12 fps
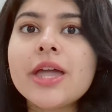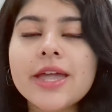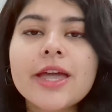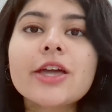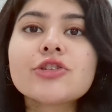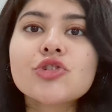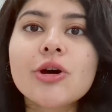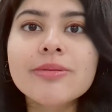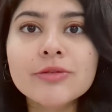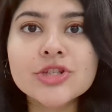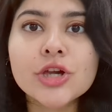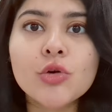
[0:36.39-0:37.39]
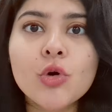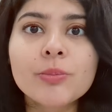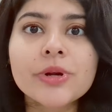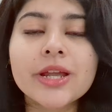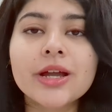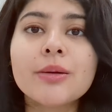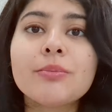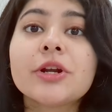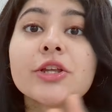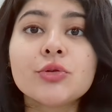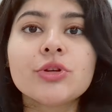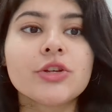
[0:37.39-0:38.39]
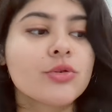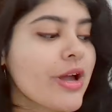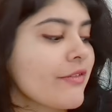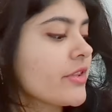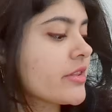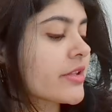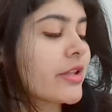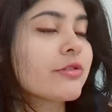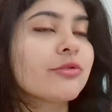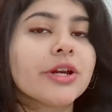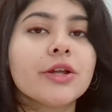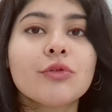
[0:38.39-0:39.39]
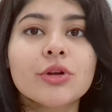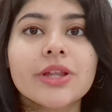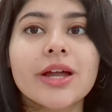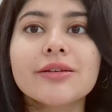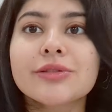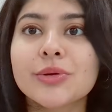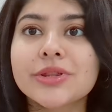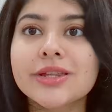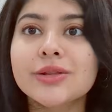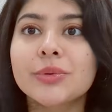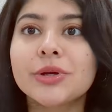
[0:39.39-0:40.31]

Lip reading: AI jobs which are opening up, but you need to have the skills ready for that. So in this